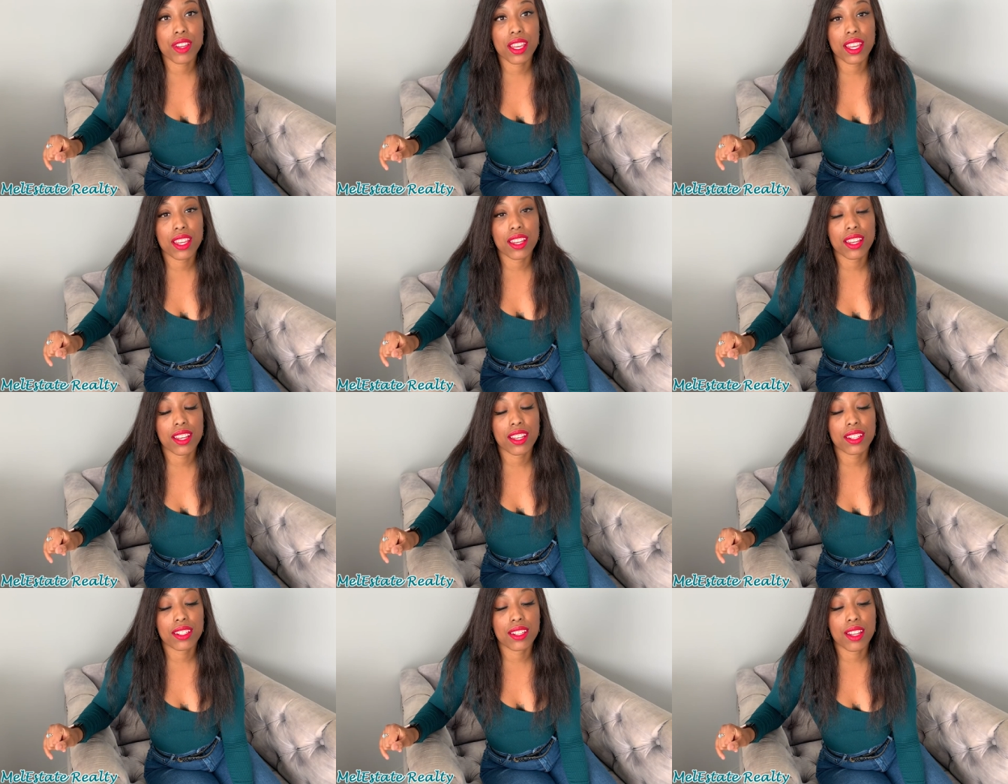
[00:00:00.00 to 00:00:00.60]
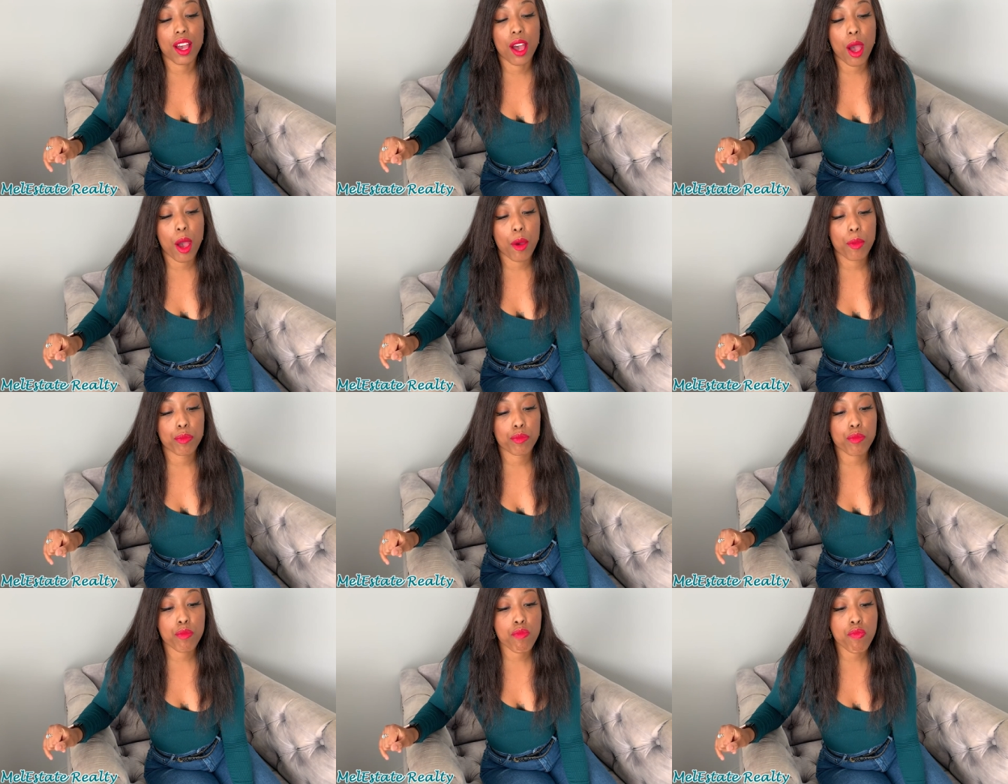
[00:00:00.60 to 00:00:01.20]
And
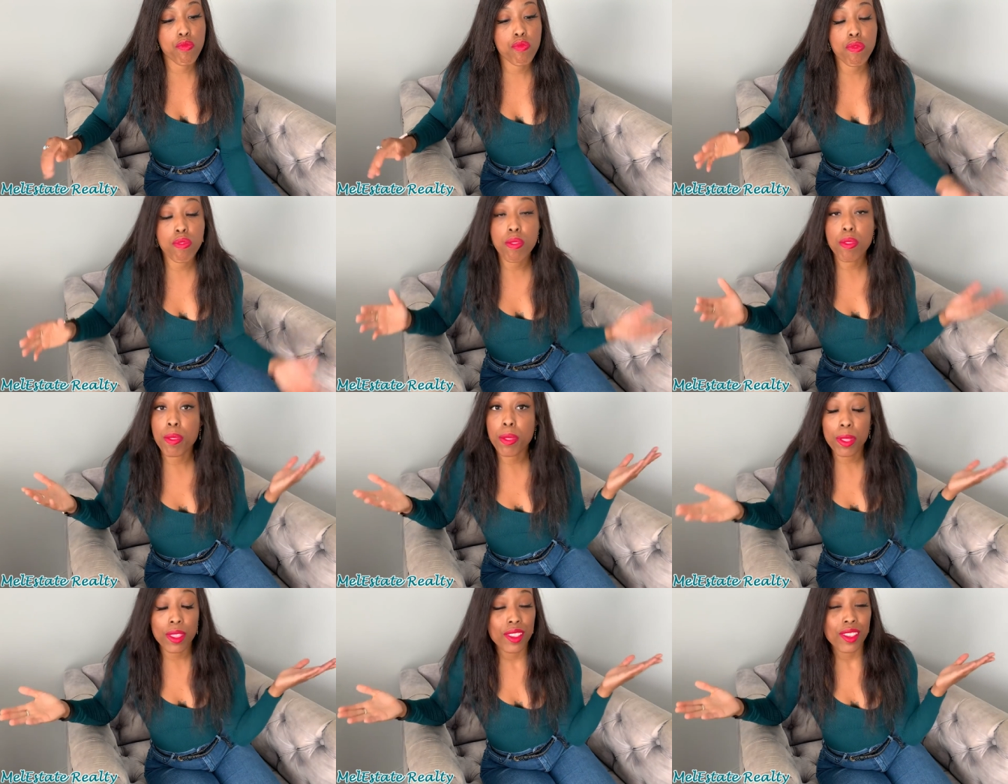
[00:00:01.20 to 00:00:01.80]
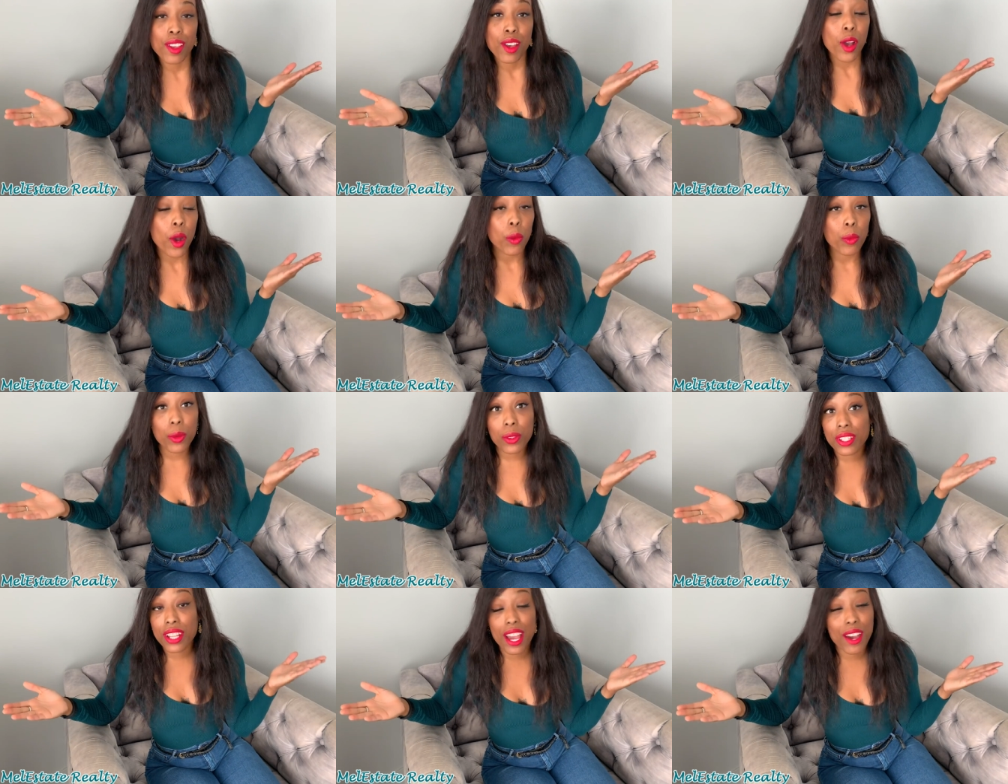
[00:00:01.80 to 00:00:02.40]
um,
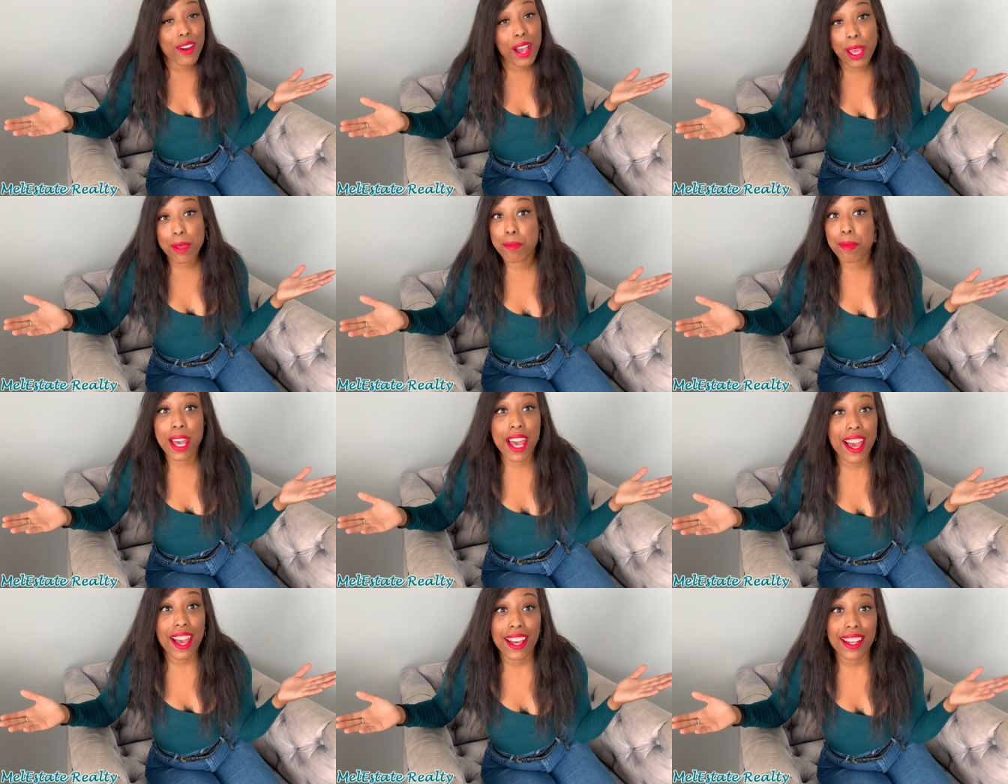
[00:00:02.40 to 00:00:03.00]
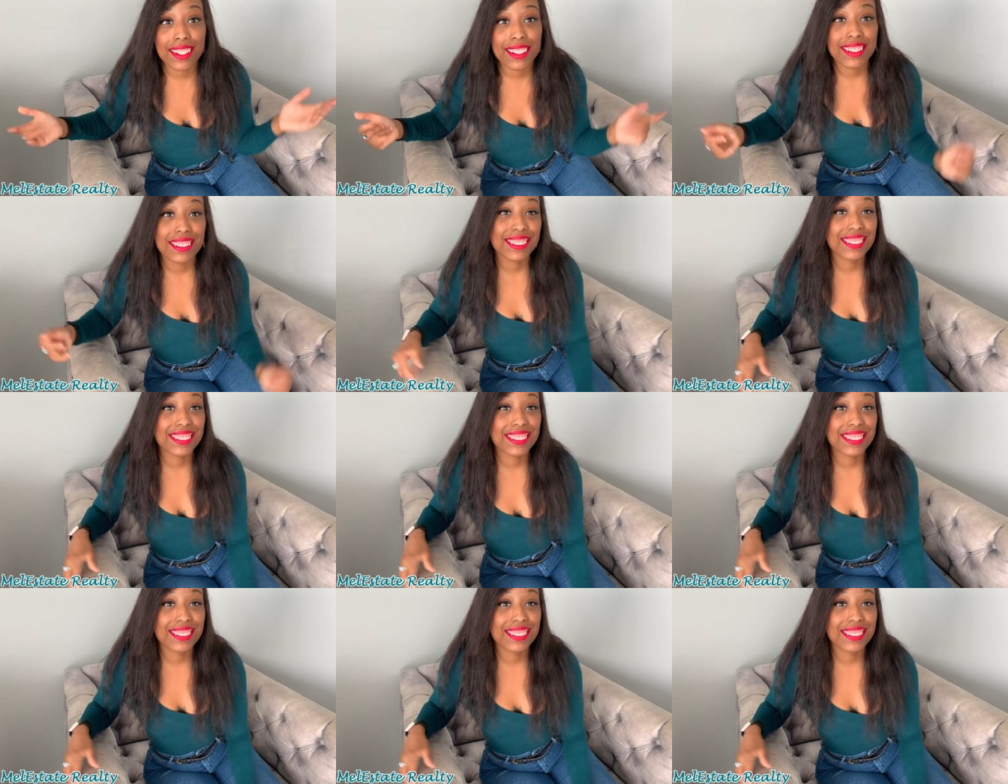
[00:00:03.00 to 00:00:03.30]
well, now I'm back